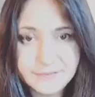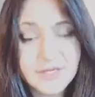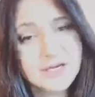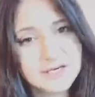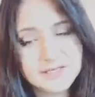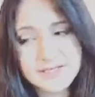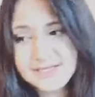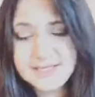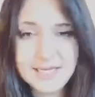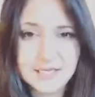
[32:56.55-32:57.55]
They're, going they're
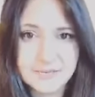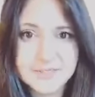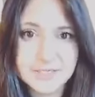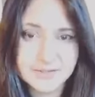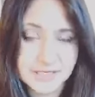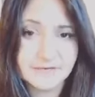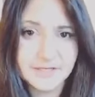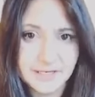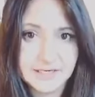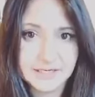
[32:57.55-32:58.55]
setting themselves up for
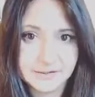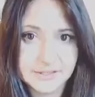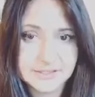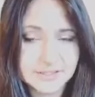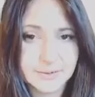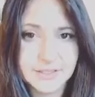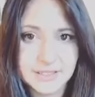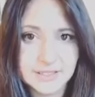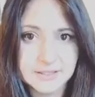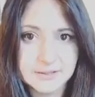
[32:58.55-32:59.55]
the Antichrist. That's what I think.